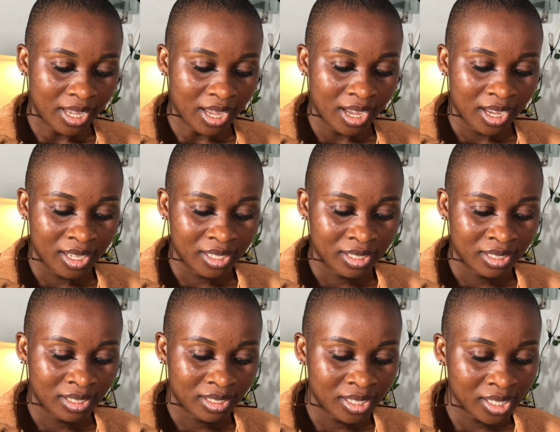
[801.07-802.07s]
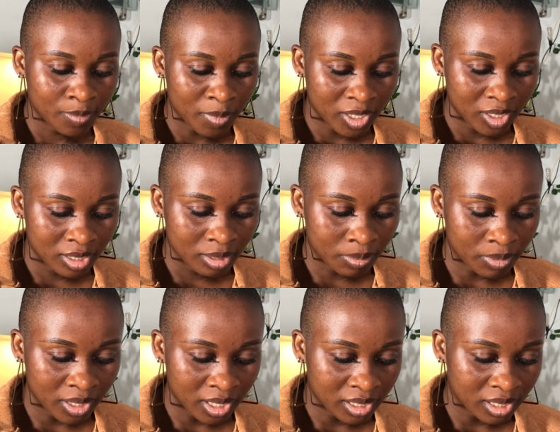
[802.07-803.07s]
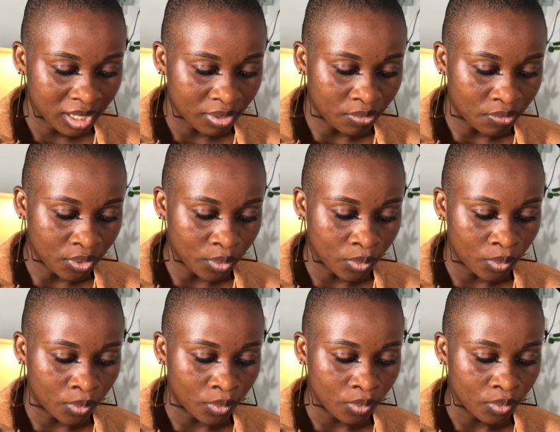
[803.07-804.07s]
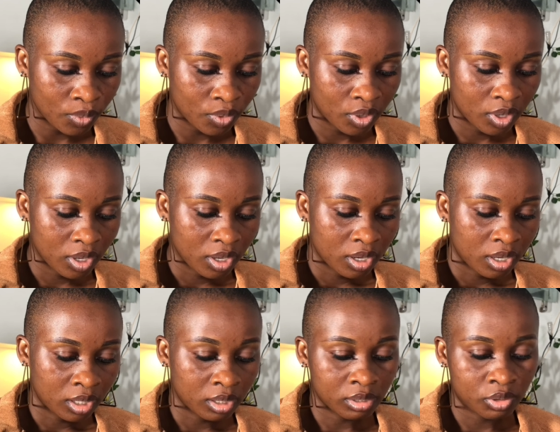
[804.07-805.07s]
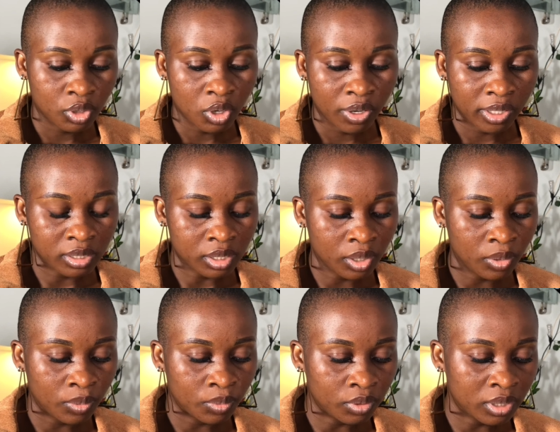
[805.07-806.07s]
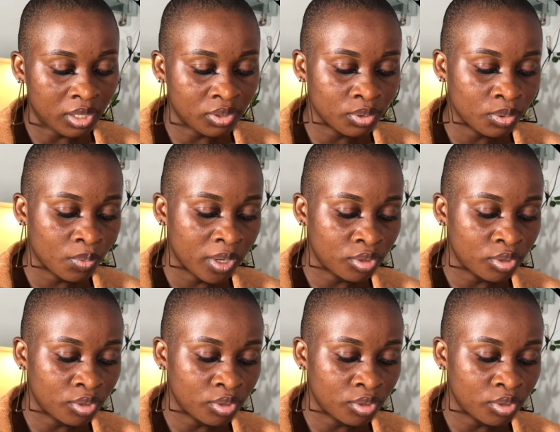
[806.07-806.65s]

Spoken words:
And this particular place, if your store is new, there's no